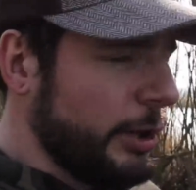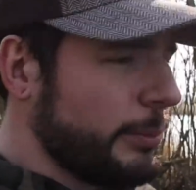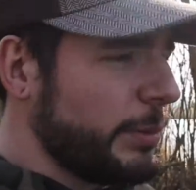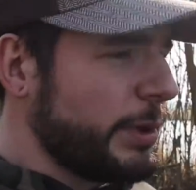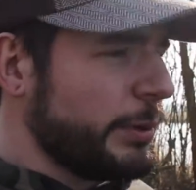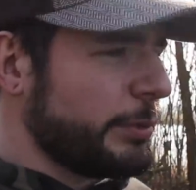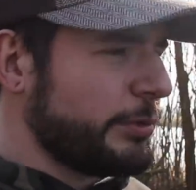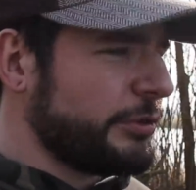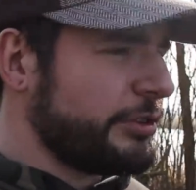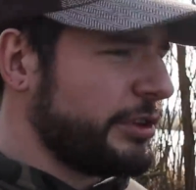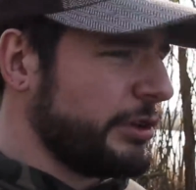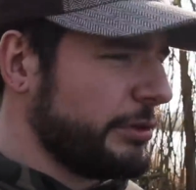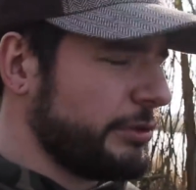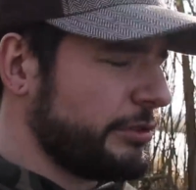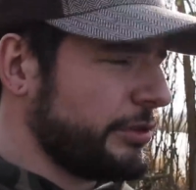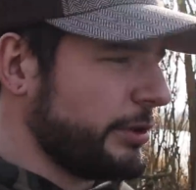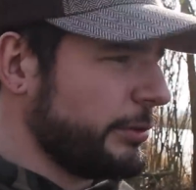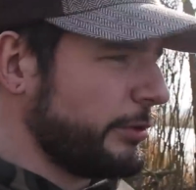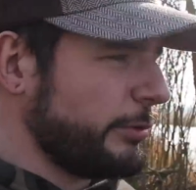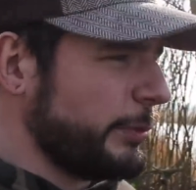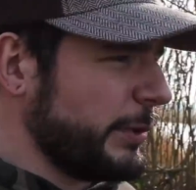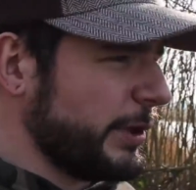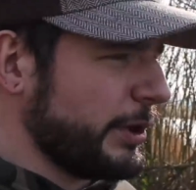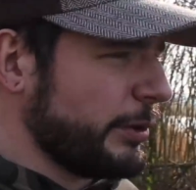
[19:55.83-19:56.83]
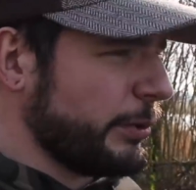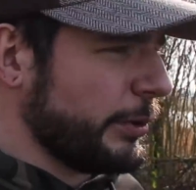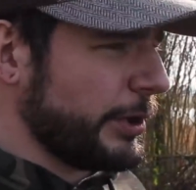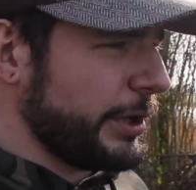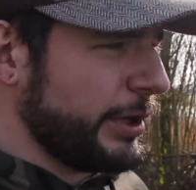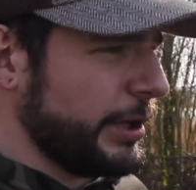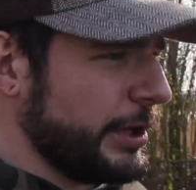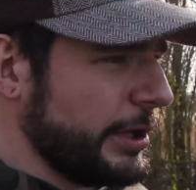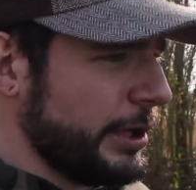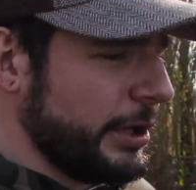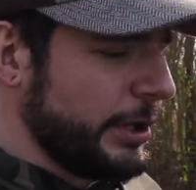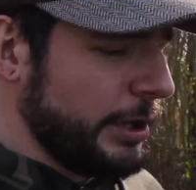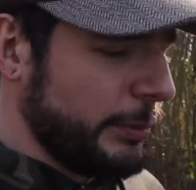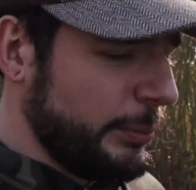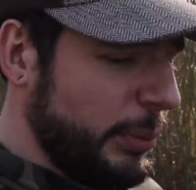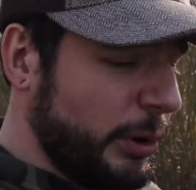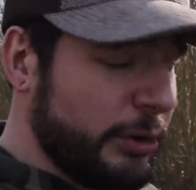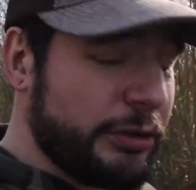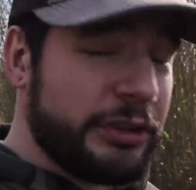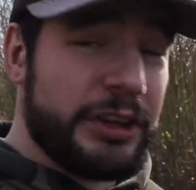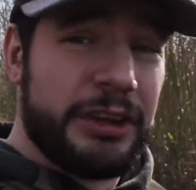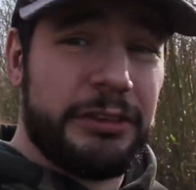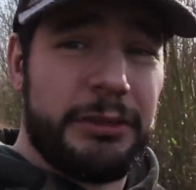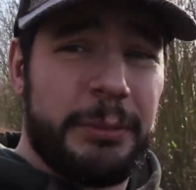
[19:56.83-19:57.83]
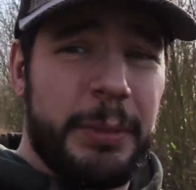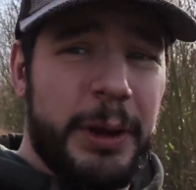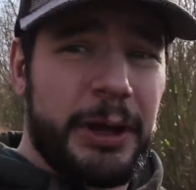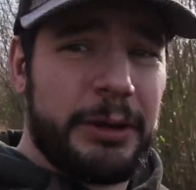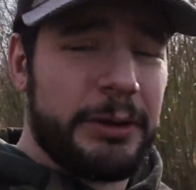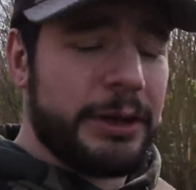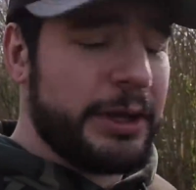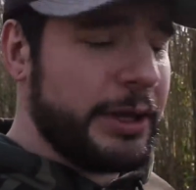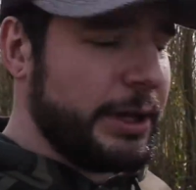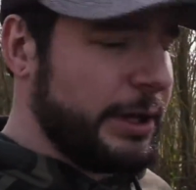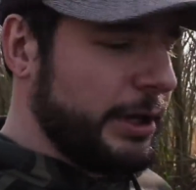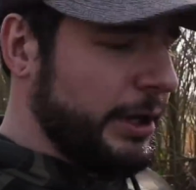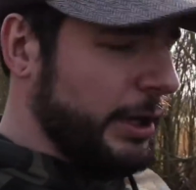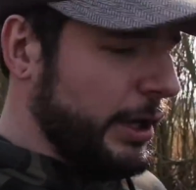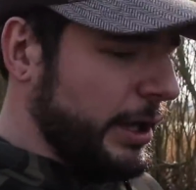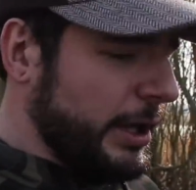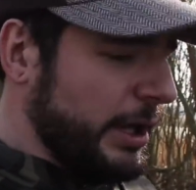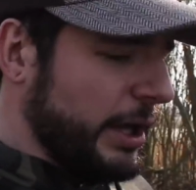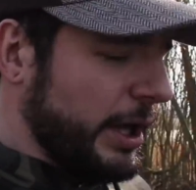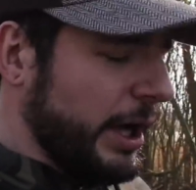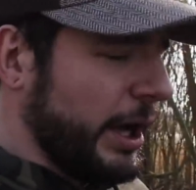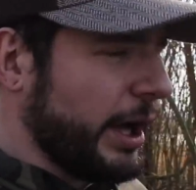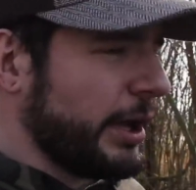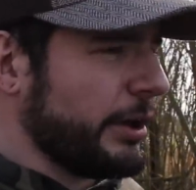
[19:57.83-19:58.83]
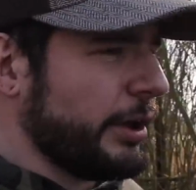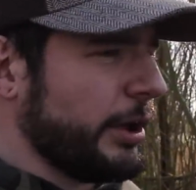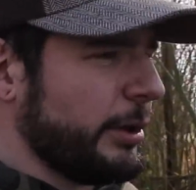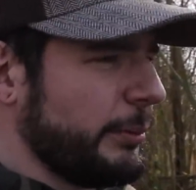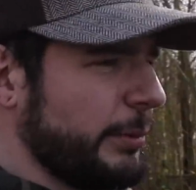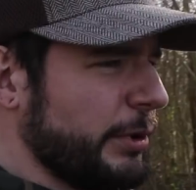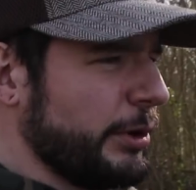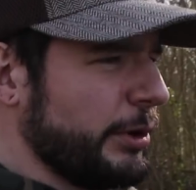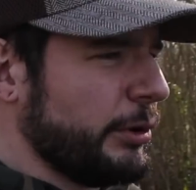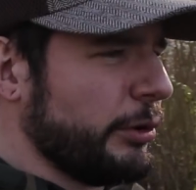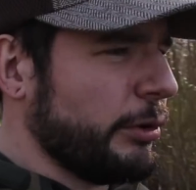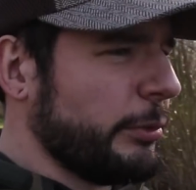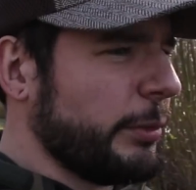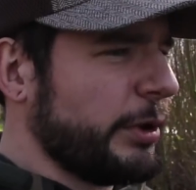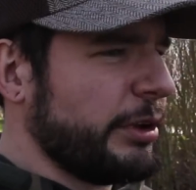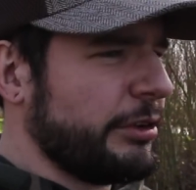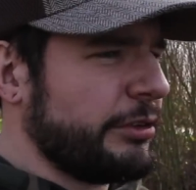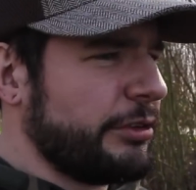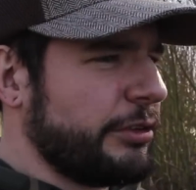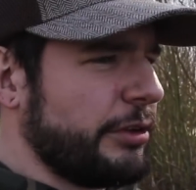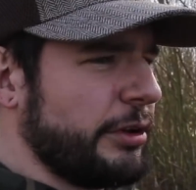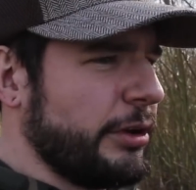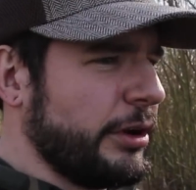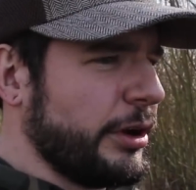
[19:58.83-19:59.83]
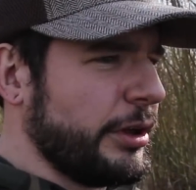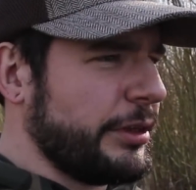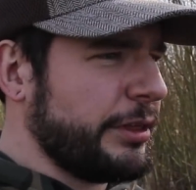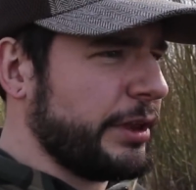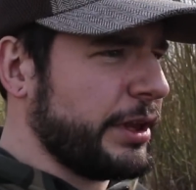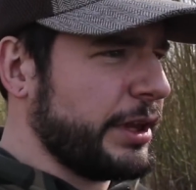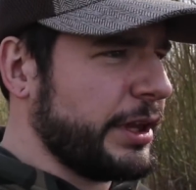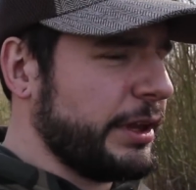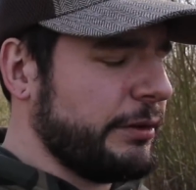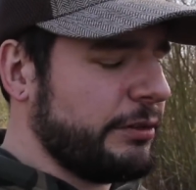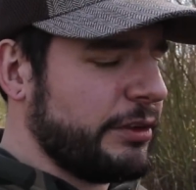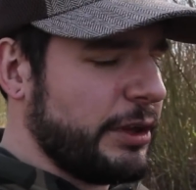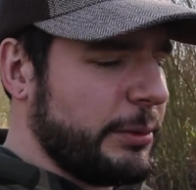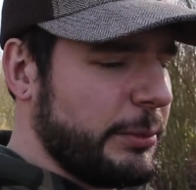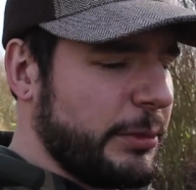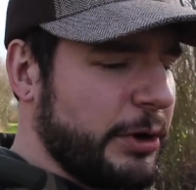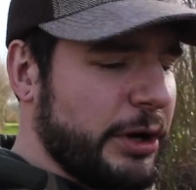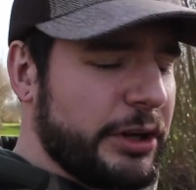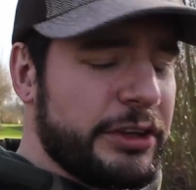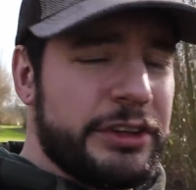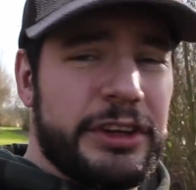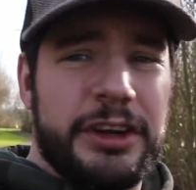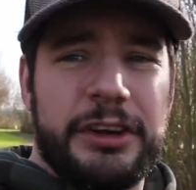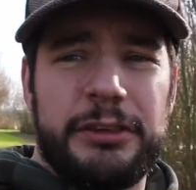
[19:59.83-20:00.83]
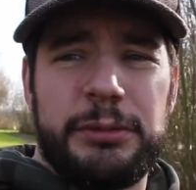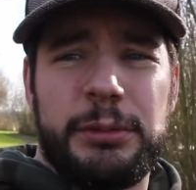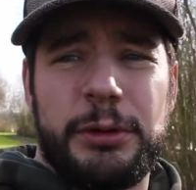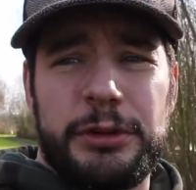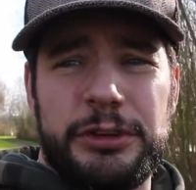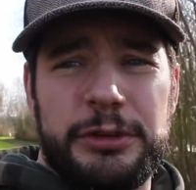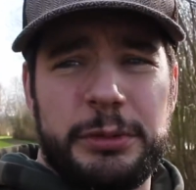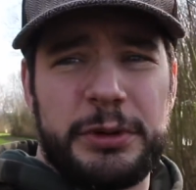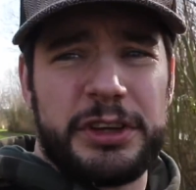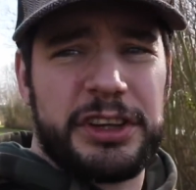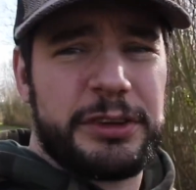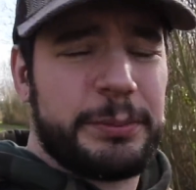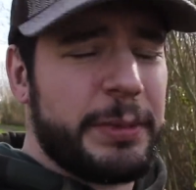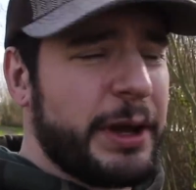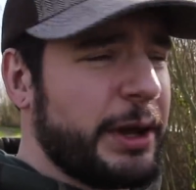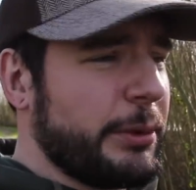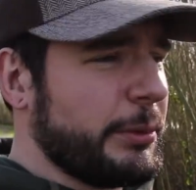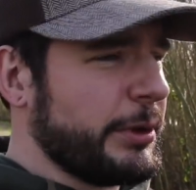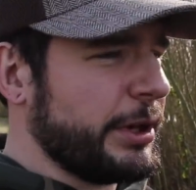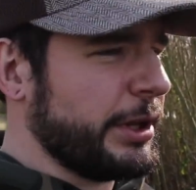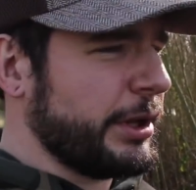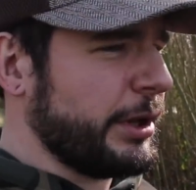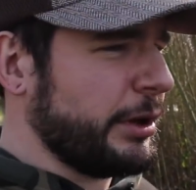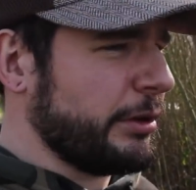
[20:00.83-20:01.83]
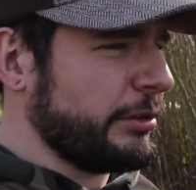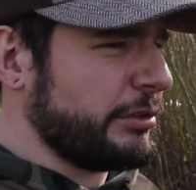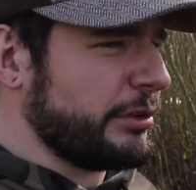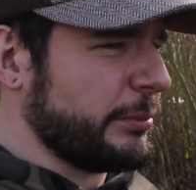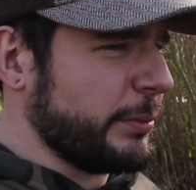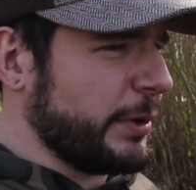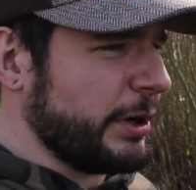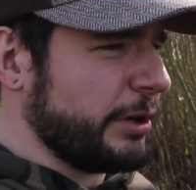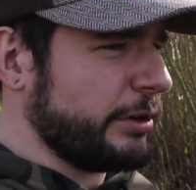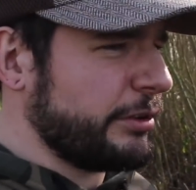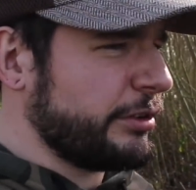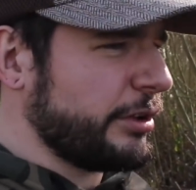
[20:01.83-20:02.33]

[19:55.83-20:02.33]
People still seem to be quite positive about it, and it almost, I think, gives them an idea of what to expect when they go somewhere.